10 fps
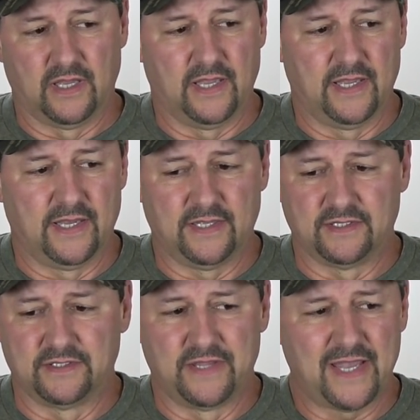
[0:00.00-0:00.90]

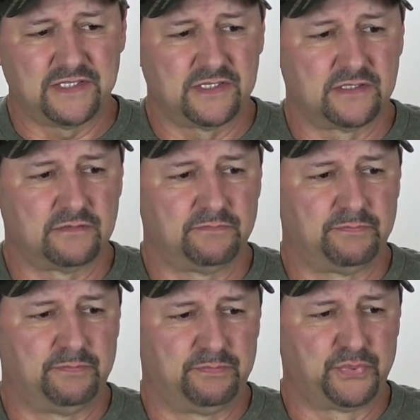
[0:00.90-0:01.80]
And that's
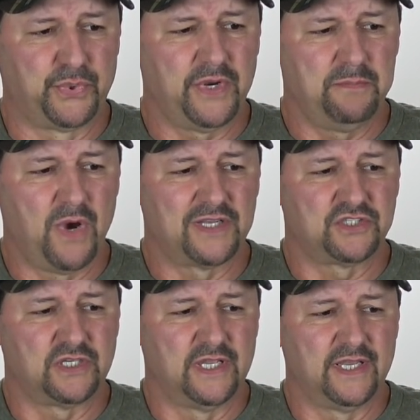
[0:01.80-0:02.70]
pretty
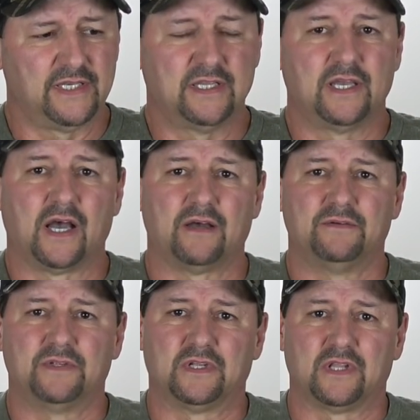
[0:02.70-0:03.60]
much it. A
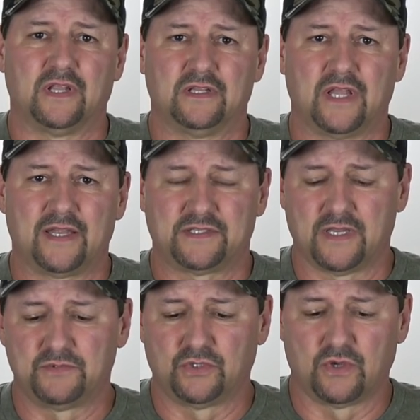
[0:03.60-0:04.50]
lot of
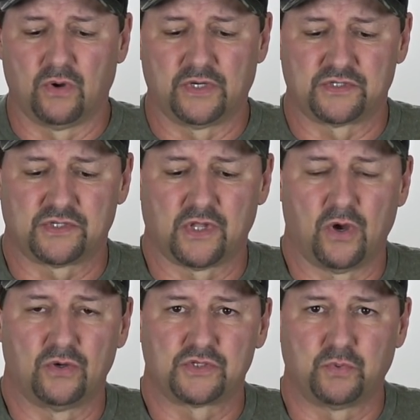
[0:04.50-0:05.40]
times you'll go in a
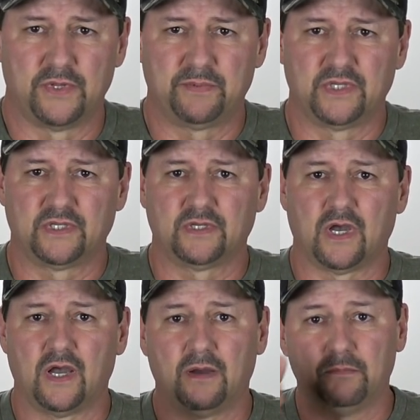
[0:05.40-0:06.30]
slow sweeping
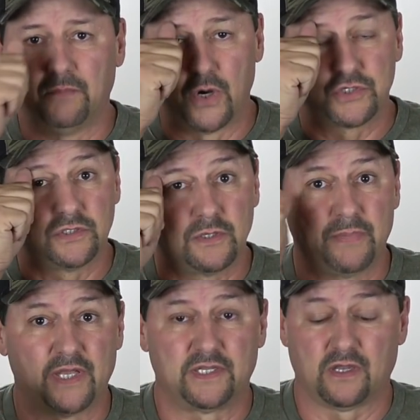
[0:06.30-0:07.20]
motion
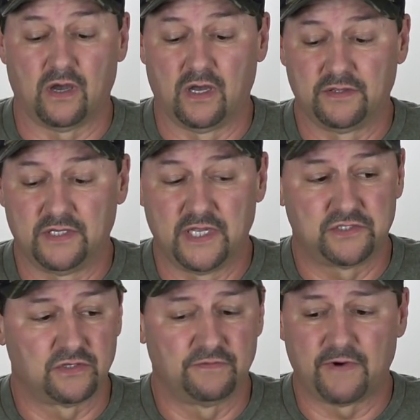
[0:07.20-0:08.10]
depending on the
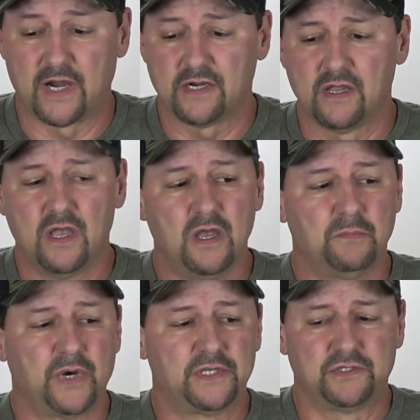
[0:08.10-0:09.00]
nature of the fire,
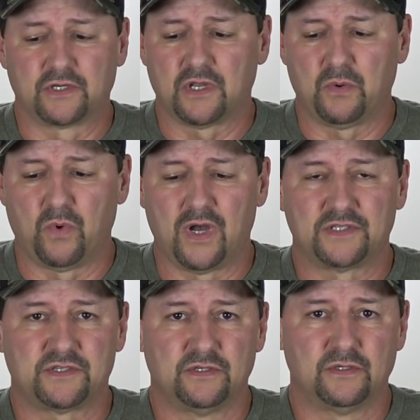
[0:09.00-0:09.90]
but you're going to
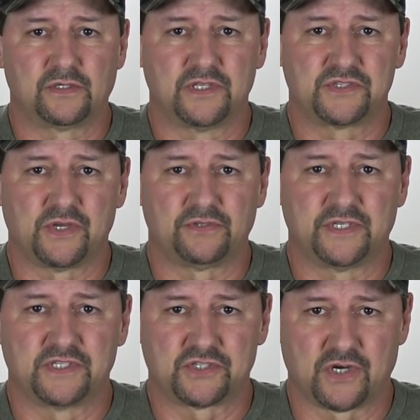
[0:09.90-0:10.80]
want to consult
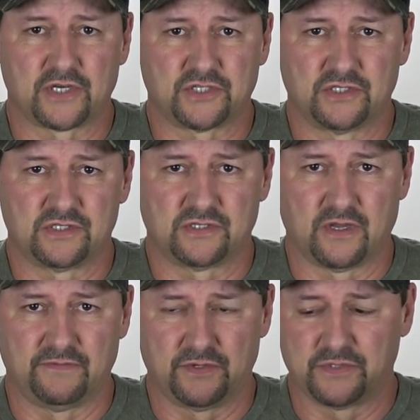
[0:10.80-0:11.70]
the instructions
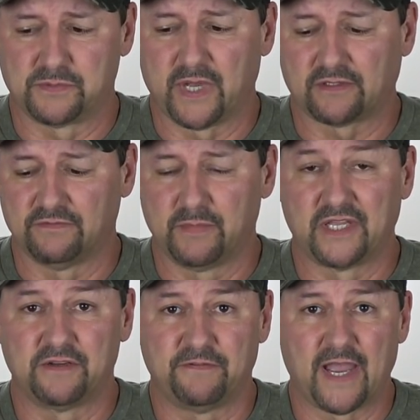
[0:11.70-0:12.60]
of the respective
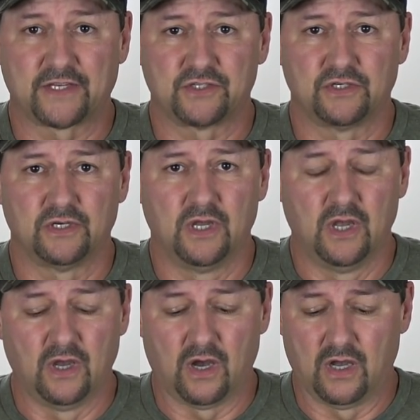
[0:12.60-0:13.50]
manufacturer
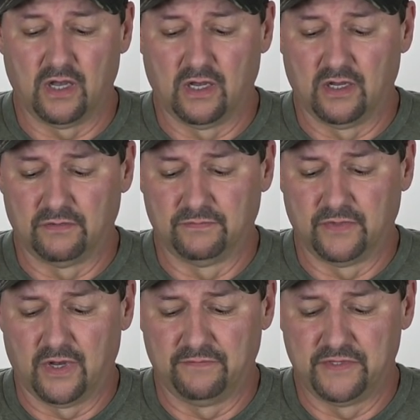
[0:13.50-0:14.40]

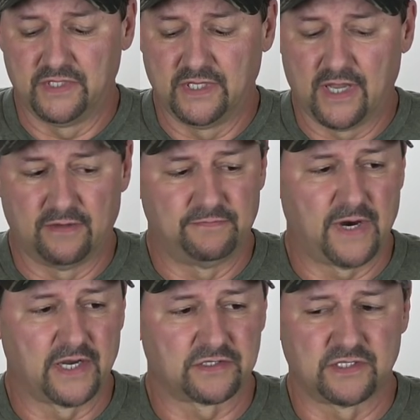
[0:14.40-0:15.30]
of the
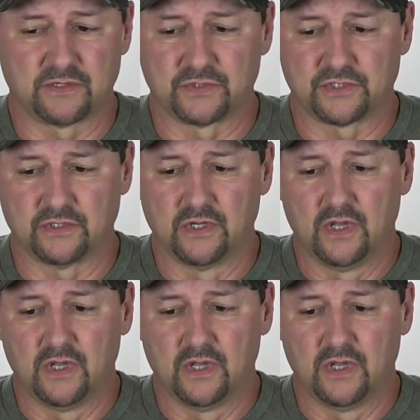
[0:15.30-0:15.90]
fire extinguisher.